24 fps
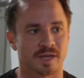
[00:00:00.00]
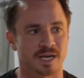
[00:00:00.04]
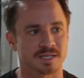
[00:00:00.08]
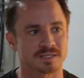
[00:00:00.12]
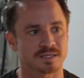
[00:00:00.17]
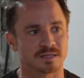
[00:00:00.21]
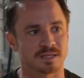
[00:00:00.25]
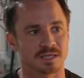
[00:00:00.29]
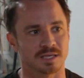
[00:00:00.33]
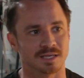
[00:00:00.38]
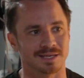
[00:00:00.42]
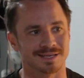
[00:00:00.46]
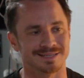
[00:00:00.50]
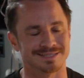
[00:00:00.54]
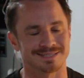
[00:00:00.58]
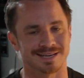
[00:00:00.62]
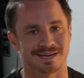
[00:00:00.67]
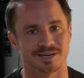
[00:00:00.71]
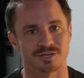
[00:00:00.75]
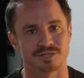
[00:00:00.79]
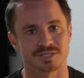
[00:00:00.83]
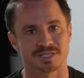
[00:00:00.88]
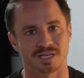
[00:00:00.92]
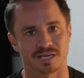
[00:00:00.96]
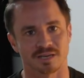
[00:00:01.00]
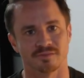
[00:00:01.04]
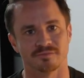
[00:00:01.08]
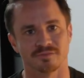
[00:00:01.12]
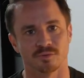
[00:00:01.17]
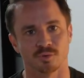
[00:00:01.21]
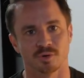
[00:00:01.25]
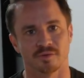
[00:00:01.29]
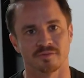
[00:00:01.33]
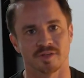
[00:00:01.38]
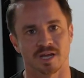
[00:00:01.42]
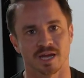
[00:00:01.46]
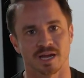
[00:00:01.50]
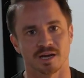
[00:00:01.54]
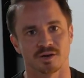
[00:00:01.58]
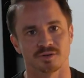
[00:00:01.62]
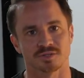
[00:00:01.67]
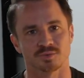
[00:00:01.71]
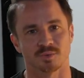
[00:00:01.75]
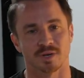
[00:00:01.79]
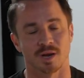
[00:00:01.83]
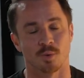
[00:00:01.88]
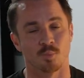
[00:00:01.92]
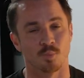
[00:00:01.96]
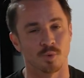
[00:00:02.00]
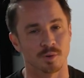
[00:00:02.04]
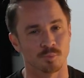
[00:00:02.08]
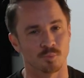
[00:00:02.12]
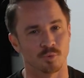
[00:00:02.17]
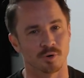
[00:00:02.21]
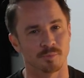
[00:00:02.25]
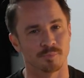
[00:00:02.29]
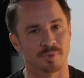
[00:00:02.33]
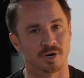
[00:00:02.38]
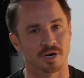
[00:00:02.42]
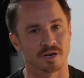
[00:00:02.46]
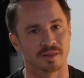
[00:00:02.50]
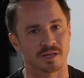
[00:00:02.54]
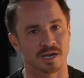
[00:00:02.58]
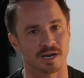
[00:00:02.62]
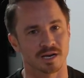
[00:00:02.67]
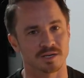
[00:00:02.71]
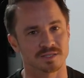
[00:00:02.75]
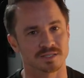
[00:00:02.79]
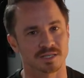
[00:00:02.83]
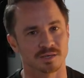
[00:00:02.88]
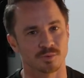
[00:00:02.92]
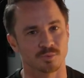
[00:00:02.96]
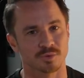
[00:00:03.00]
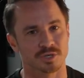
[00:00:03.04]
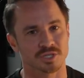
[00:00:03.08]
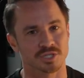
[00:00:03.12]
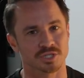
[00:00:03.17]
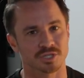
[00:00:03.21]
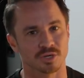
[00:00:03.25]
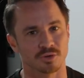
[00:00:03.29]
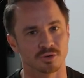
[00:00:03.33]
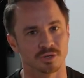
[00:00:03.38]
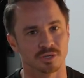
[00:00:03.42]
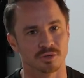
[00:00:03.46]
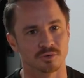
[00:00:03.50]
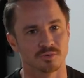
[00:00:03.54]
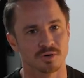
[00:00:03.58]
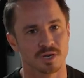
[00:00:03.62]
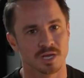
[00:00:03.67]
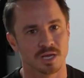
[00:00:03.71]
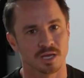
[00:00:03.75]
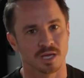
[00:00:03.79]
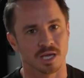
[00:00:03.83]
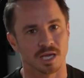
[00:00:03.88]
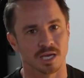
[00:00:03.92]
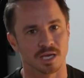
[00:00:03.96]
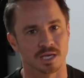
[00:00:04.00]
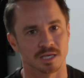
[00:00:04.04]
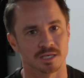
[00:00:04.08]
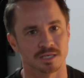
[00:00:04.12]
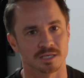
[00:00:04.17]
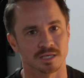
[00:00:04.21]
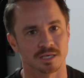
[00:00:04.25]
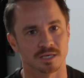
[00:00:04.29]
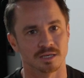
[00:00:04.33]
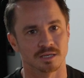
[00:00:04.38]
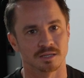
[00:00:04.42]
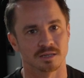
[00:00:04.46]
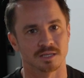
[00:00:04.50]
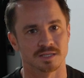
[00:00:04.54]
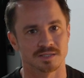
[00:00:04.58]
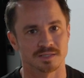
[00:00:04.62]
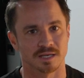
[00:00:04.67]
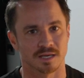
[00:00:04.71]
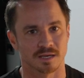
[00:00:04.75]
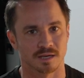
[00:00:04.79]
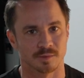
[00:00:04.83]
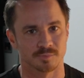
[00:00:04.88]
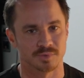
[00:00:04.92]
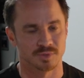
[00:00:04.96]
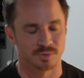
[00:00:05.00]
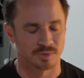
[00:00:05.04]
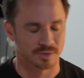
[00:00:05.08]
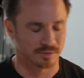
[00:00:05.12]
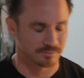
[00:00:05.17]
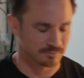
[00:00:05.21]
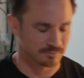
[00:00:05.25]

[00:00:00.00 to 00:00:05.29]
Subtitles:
that's the entire second floor of the house. We got one more part of the house that I want to show you, and let's head up to